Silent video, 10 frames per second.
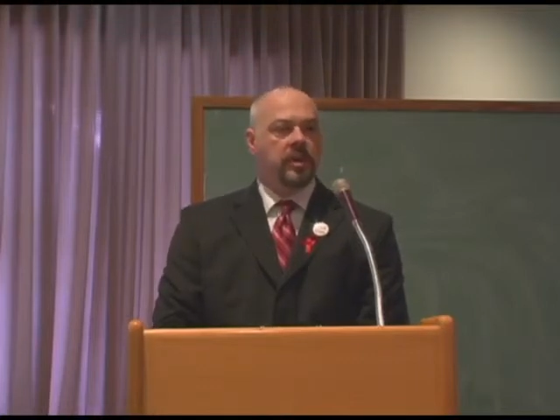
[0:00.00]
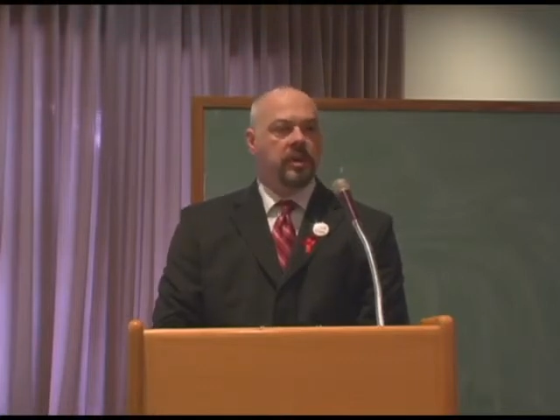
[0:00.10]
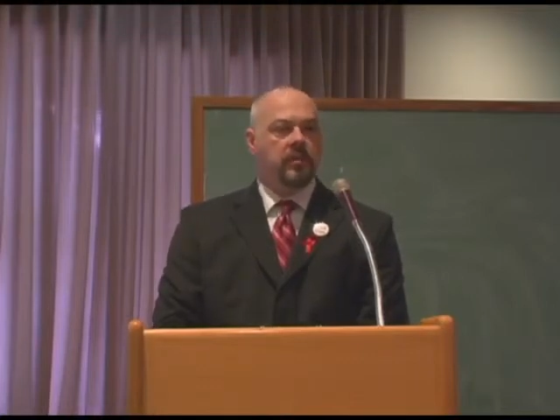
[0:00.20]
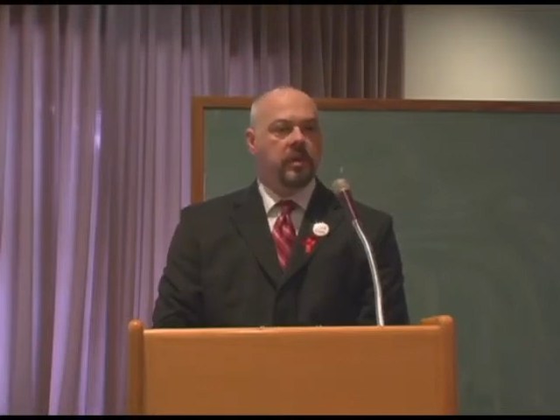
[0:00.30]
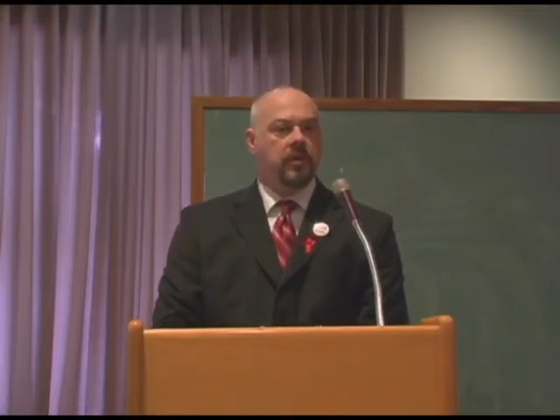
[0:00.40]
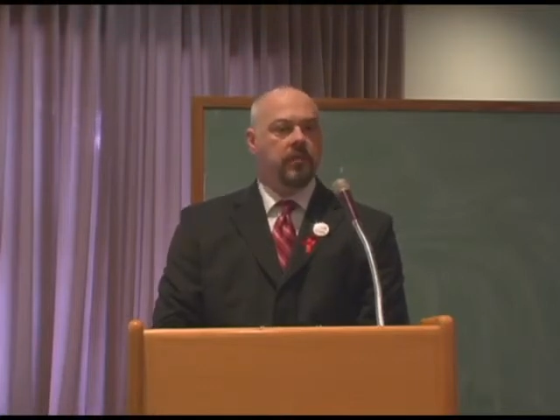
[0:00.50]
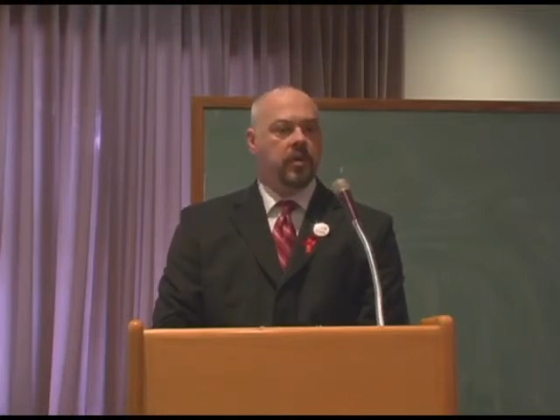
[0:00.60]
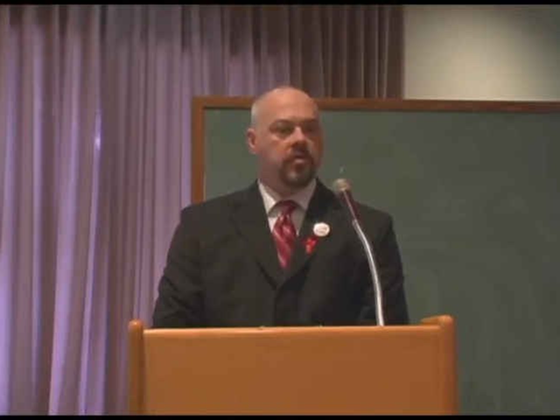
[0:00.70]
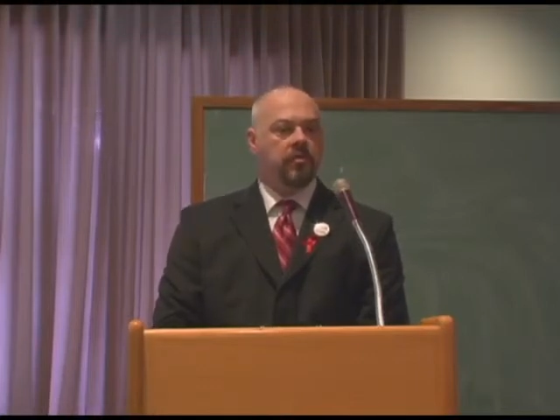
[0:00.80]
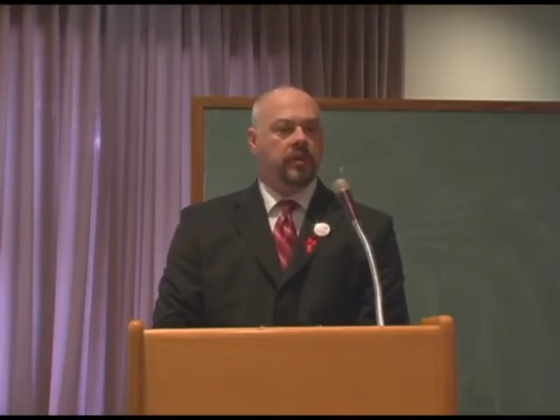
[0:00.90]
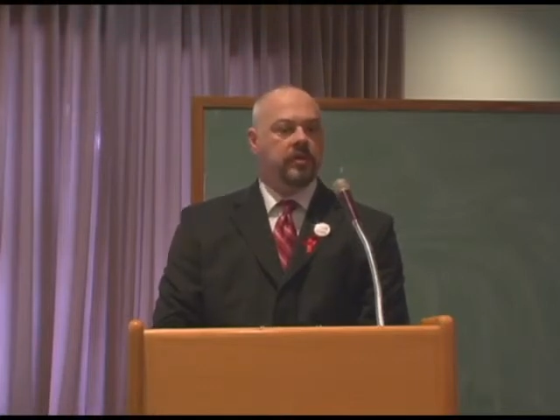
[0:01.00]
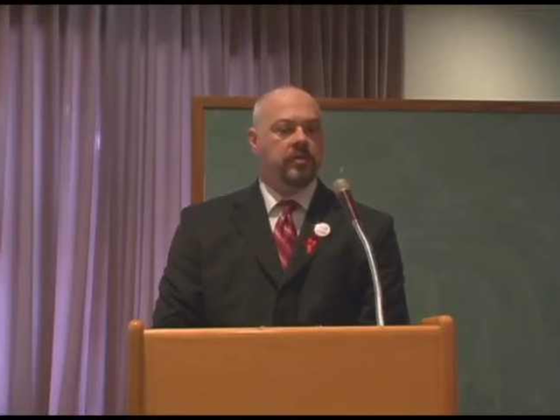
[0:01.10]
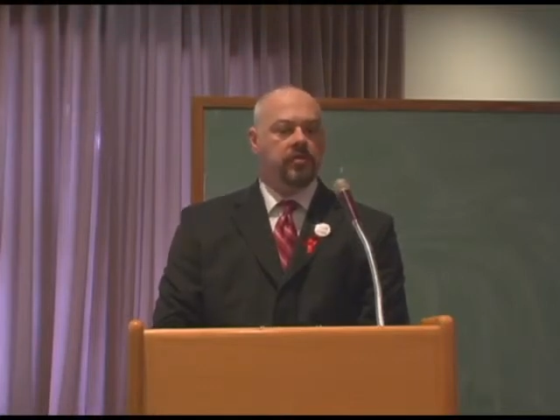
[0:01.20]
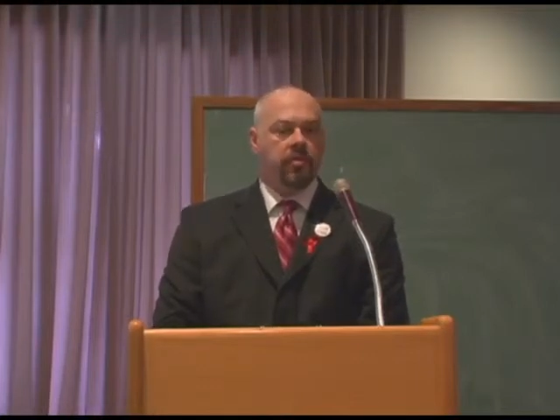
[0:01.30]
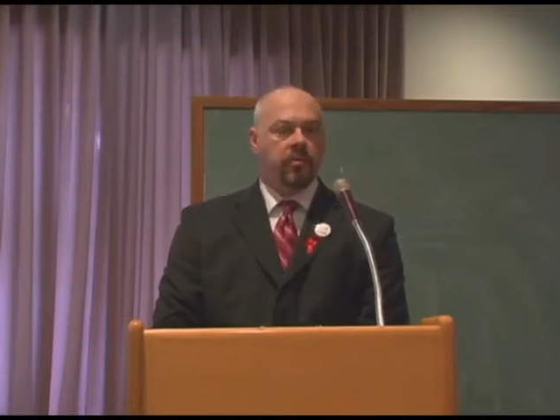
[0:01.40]
in the middle of Wall Street
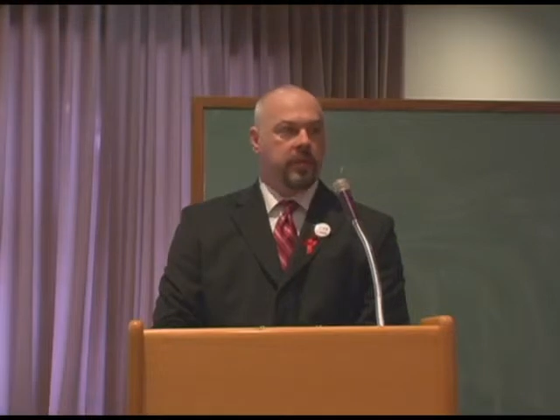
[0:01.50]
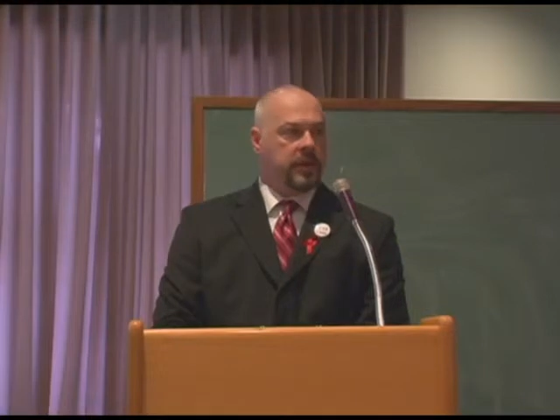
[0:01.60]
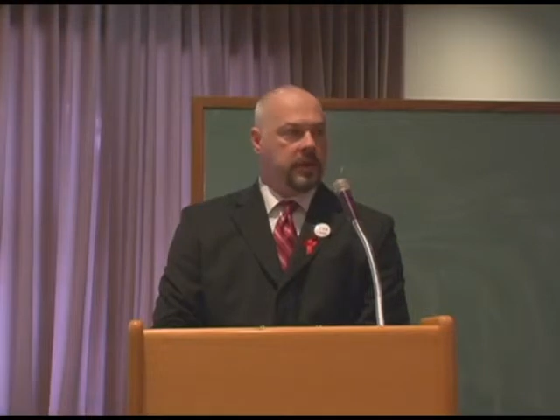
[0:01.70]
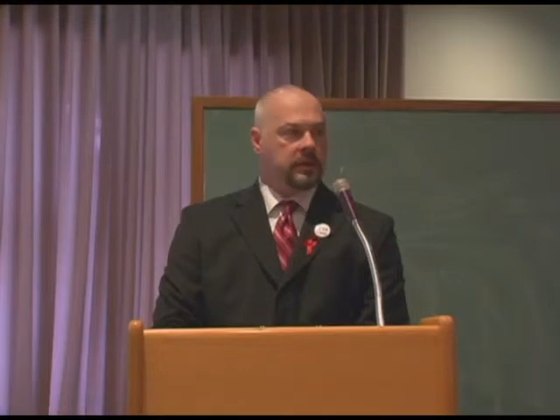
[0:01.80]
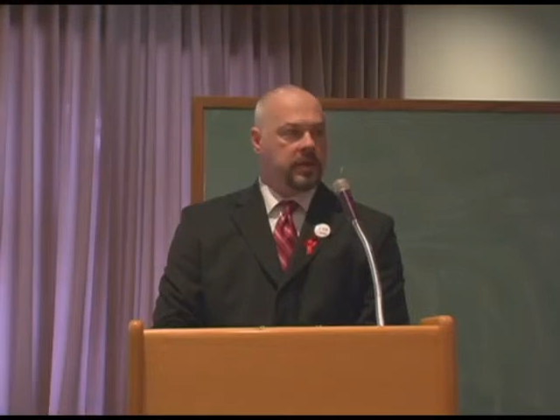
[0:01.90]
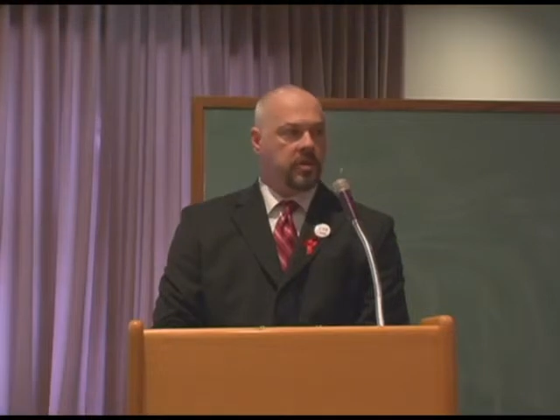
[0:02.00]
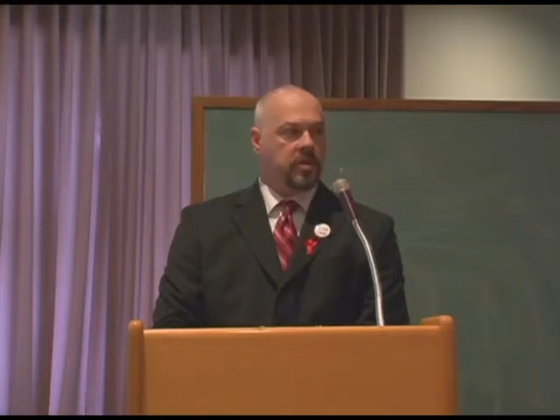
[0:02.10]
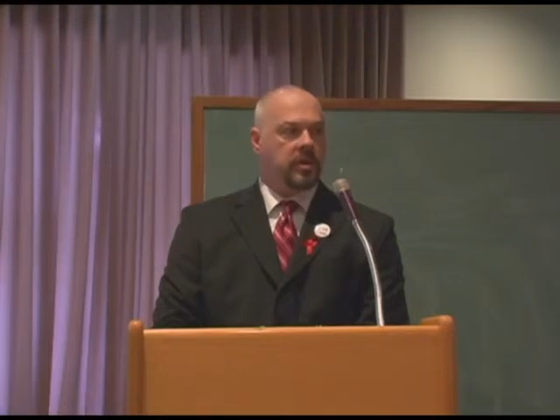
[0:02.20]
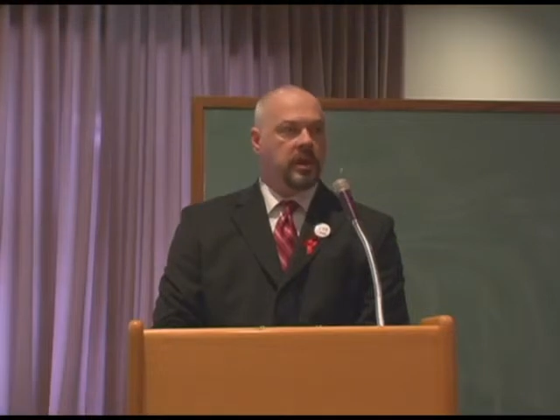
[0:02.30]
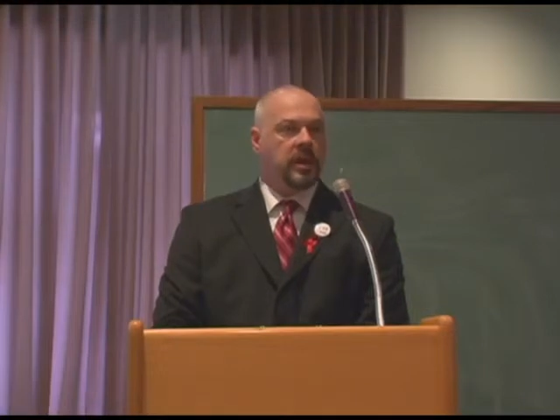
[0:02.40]
to draw media attention